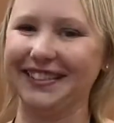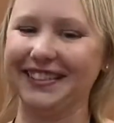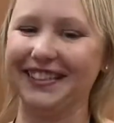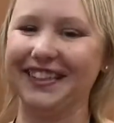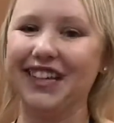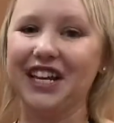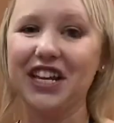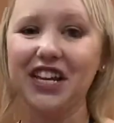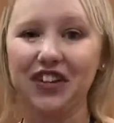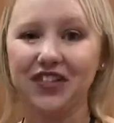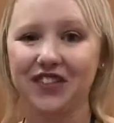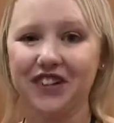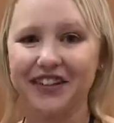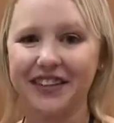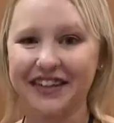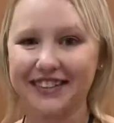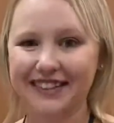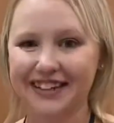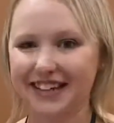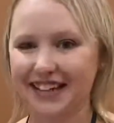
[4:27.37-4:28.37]
Thank you for
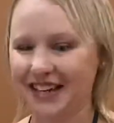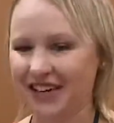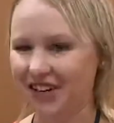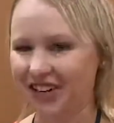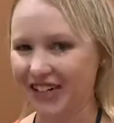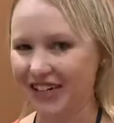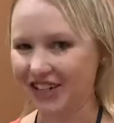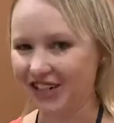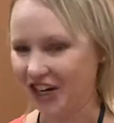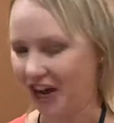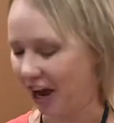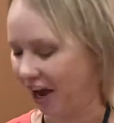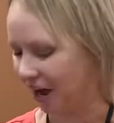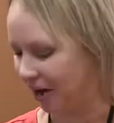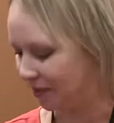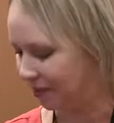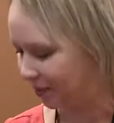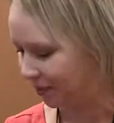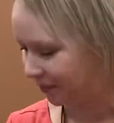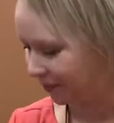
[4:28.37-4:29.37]
listening. Great job.